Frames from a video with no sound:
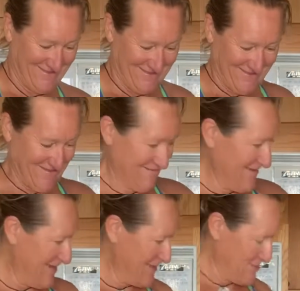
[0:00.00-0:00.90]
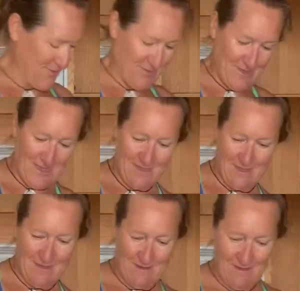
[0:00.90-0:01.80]
section. All right, throw that
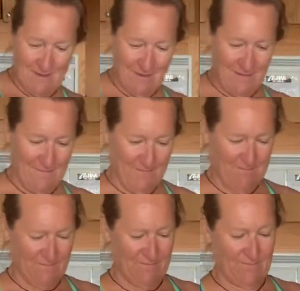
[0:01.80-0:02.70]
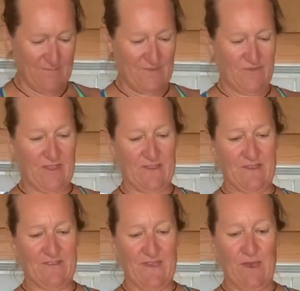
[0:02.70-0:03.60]
there. Check
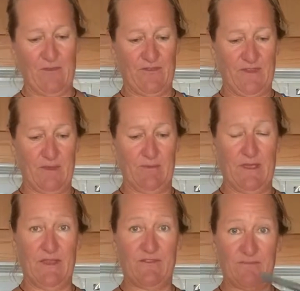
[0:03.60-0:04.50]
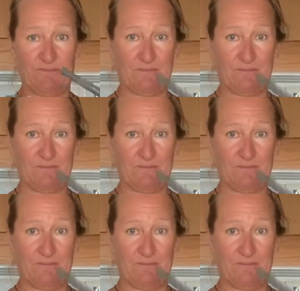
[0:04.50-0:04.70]
this out. See the blades?